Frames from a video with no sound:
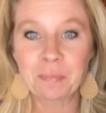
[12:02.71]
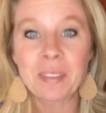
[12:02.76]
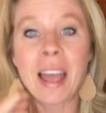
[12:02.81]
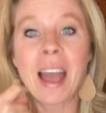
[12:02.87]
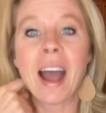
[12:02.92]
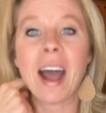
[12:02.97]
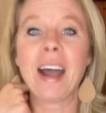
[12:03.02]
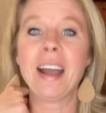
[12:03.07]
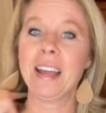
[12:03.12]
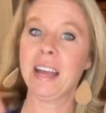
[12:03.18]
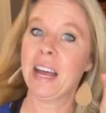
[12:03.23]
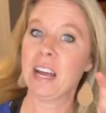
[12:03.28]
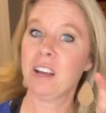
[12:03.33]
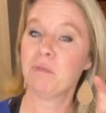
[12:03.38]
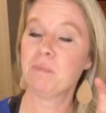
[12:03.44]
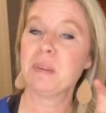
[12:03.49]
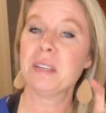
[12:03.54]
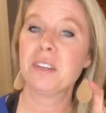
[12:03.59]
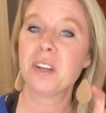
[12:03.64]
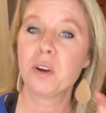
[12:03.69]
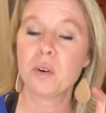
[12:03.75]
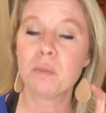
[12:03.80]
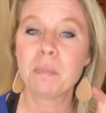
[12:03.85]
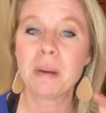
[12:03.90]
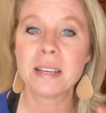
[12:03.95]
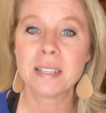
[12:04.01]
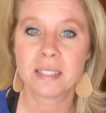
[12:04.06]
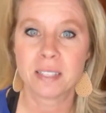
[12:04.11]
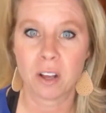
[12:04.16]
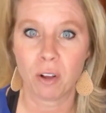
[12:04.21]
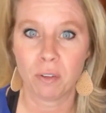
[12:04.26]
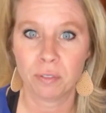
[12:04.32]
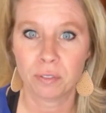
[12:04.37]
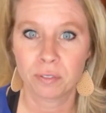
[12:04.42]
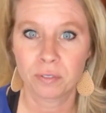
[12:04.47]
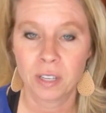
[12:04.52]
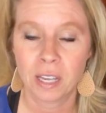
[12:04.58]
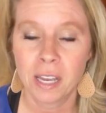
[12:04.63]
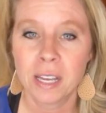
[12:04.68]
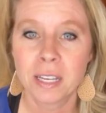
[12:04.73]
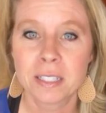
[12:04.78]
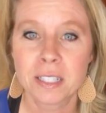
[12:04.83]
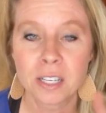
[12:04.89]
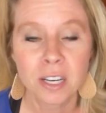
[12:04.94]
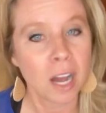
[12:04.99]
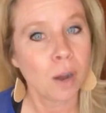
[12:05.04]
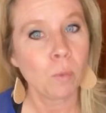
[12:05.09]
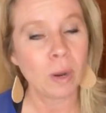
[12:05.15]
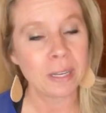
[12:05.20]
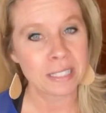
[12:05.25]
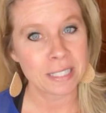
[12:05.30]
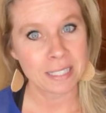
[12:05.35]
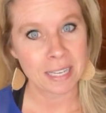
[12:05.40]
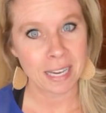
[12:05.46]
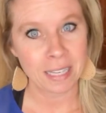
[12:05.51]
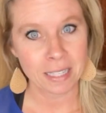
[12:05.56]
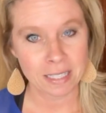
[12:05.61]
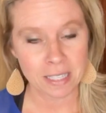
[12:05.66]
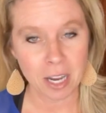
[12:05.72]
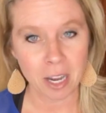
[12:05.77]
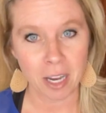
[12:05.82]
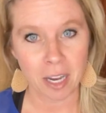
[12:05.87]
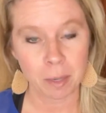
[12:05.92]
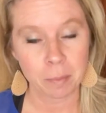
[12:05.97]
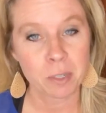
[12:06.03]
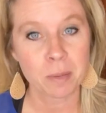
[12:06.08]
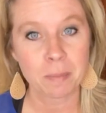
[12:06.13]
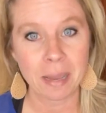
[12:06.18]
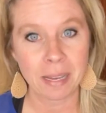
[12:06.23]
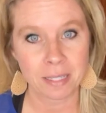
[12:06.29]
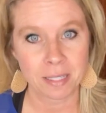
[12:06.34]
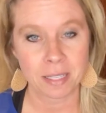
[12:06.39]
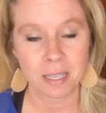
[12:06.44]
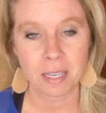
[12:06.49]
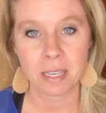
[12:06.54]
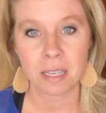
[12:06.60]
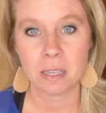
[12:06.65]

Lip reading: I have been known myself to not want to take the time to make tea